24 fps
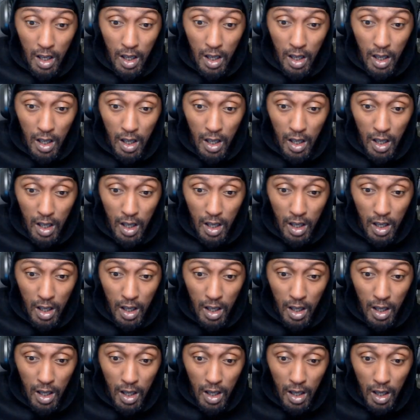
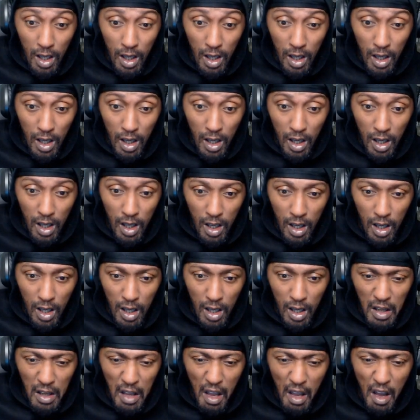
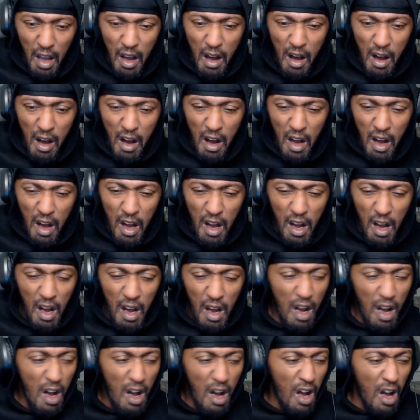
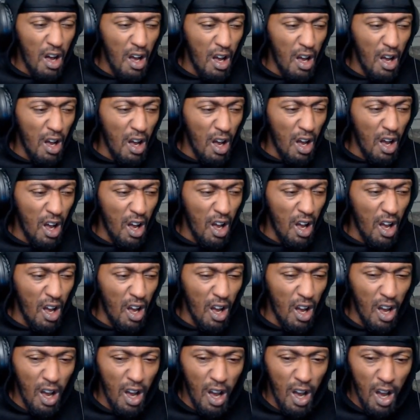
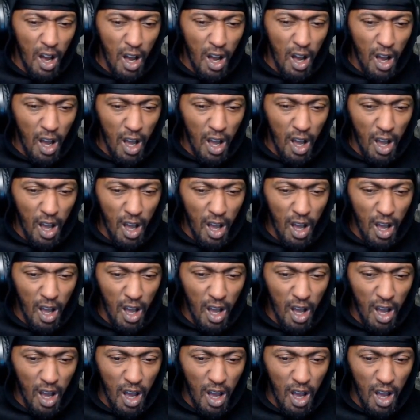
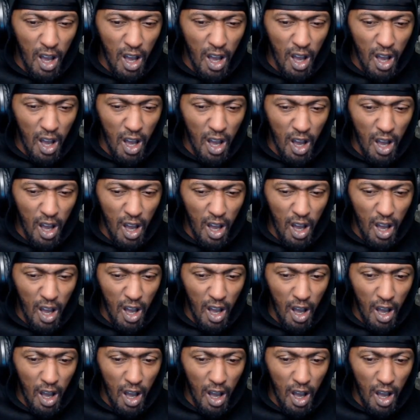(silent)